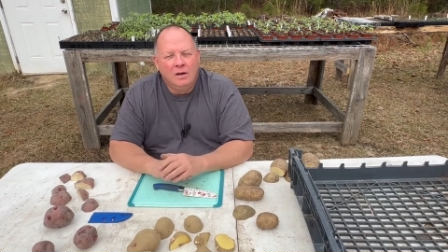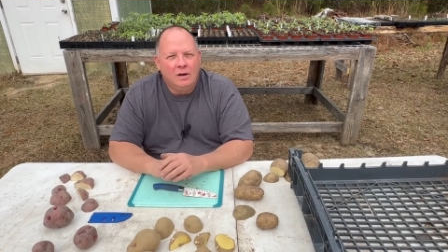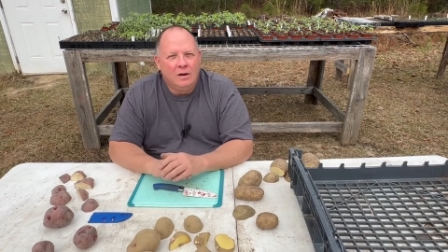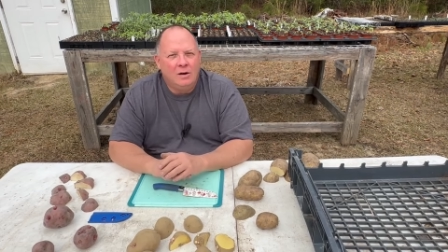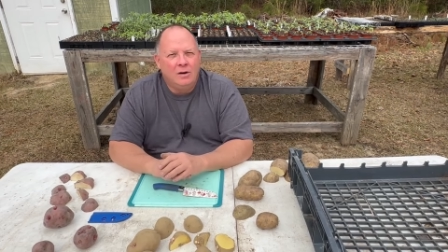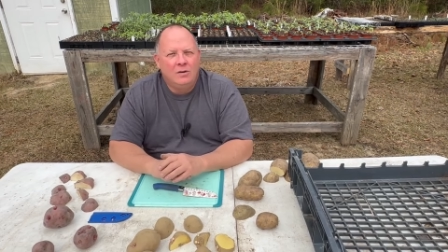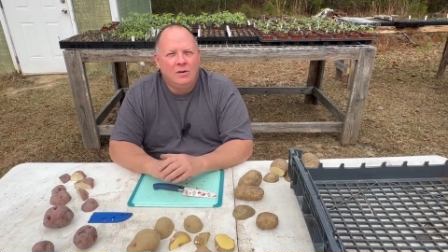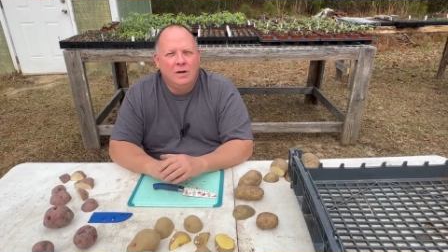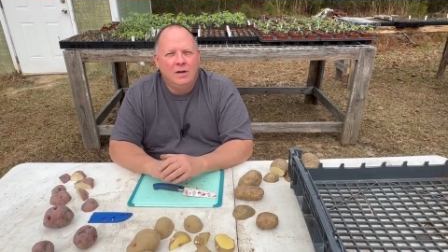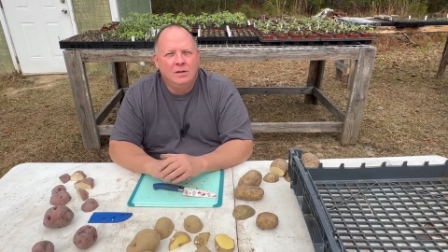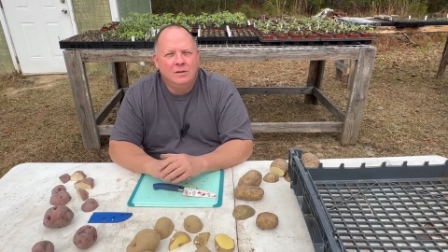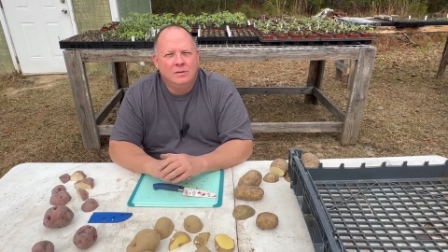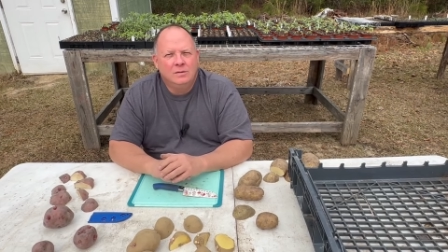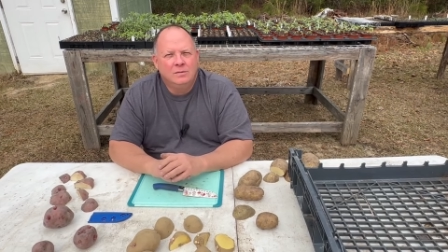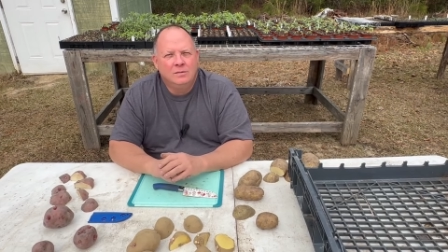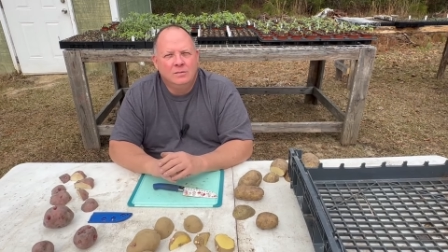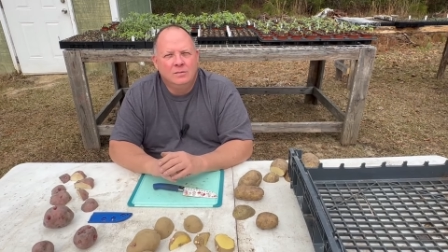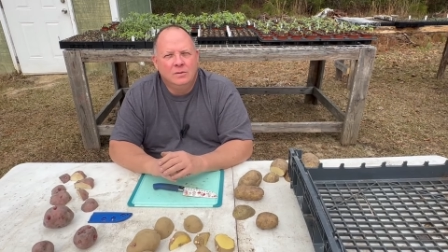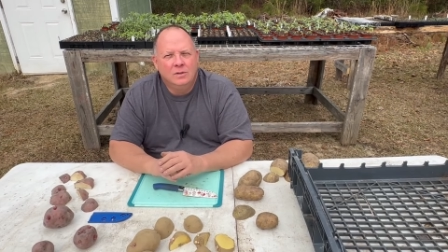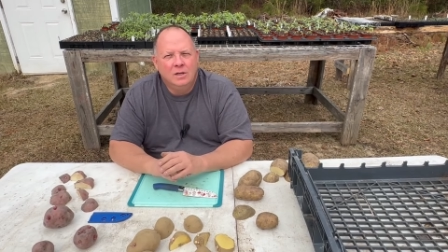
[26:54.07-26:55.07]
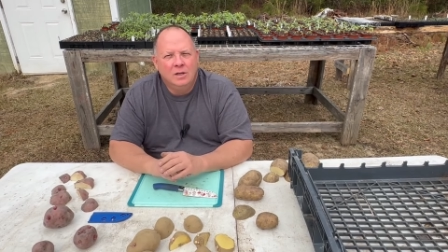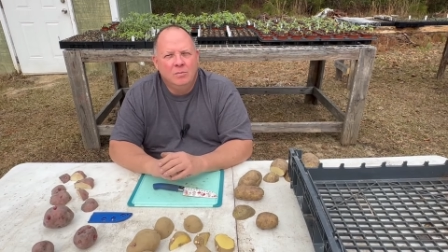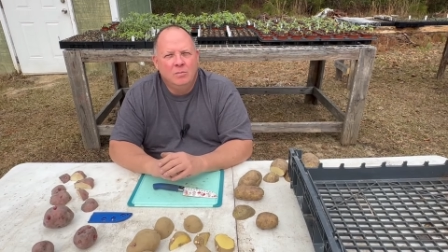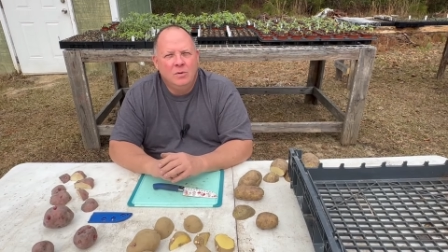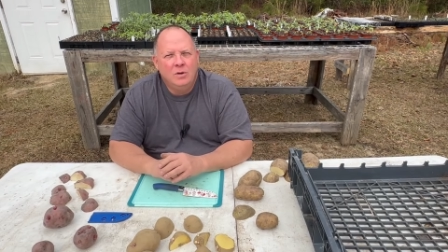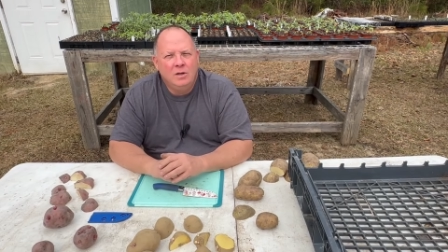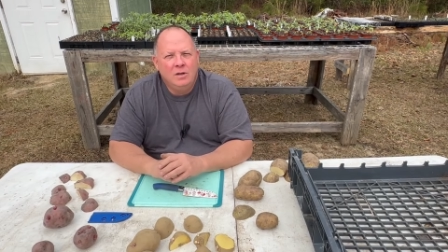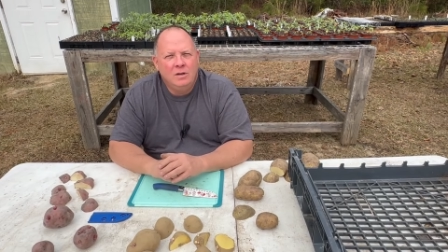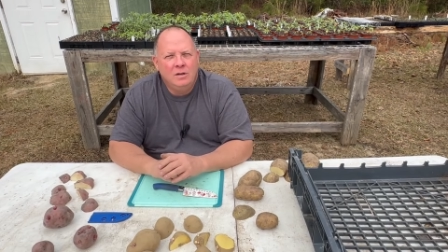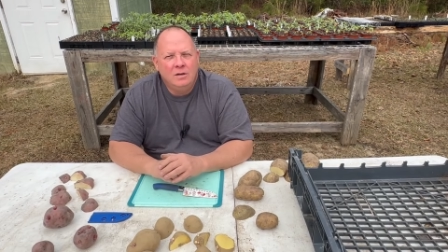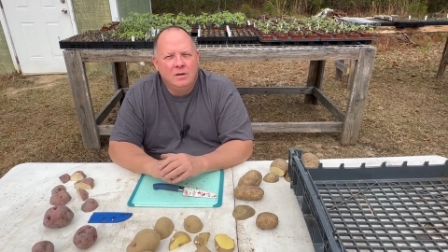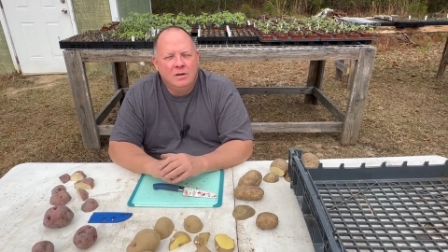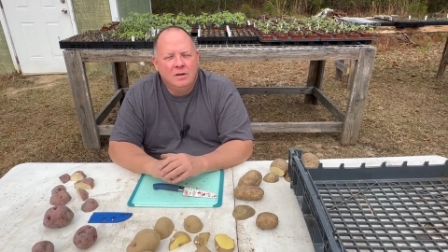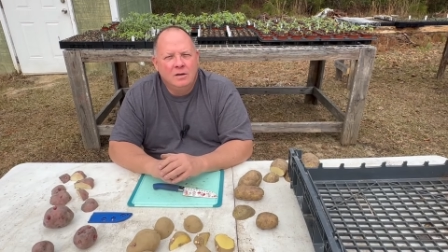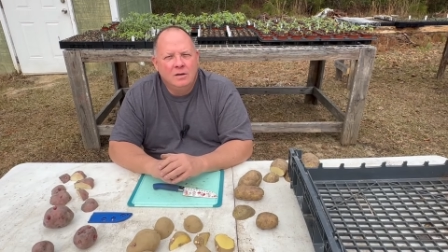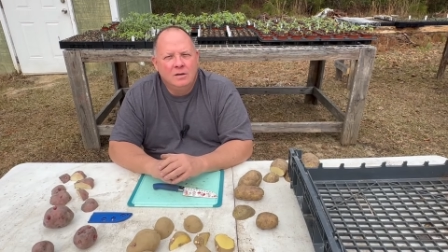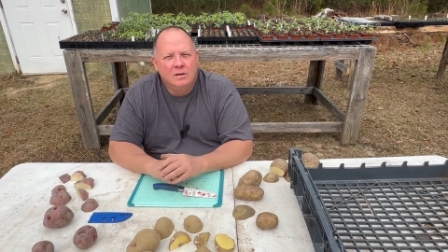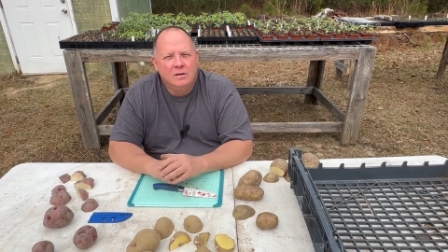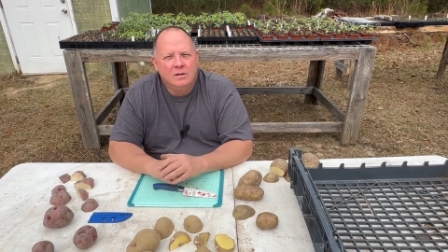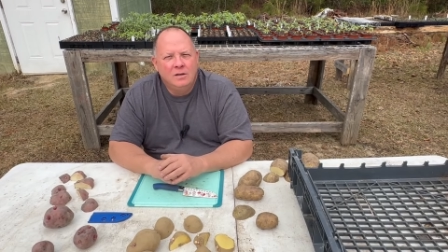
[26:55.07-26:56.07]
all right, well, let me
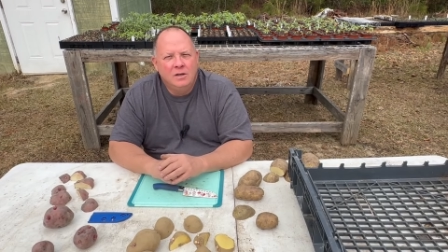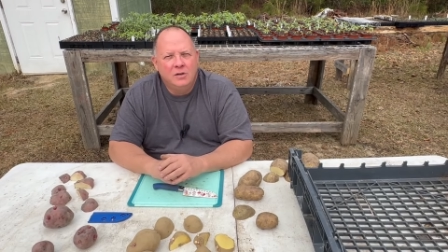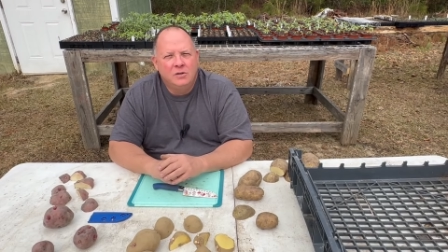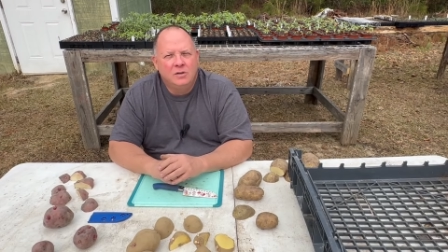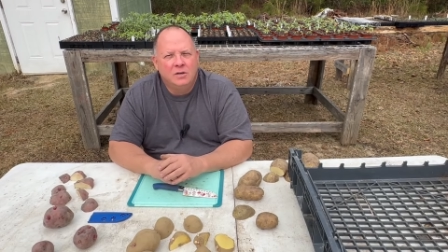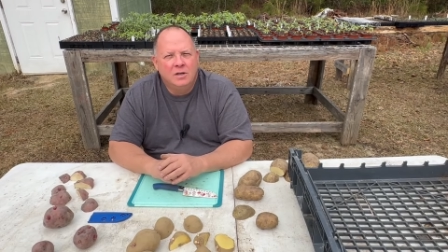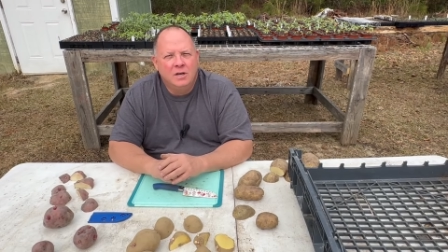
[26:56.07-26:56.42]
get